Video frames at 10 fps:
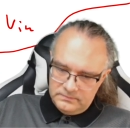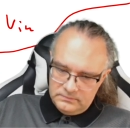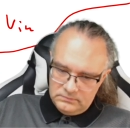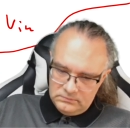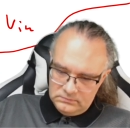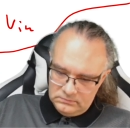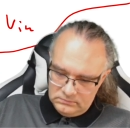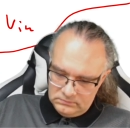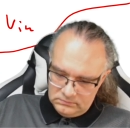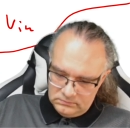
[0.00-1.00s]

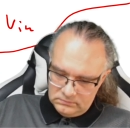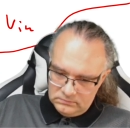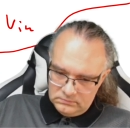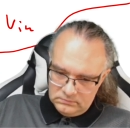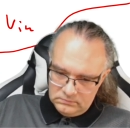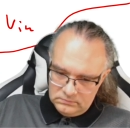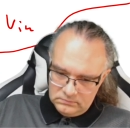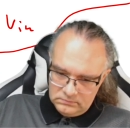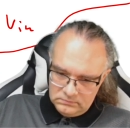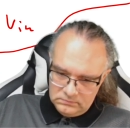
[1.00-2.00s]

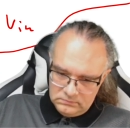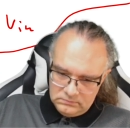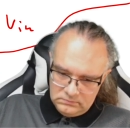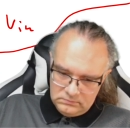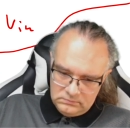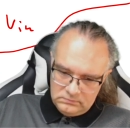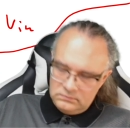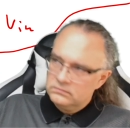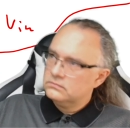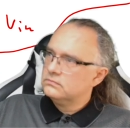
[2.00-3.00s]

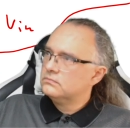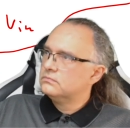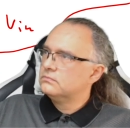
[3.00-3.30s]
(silence)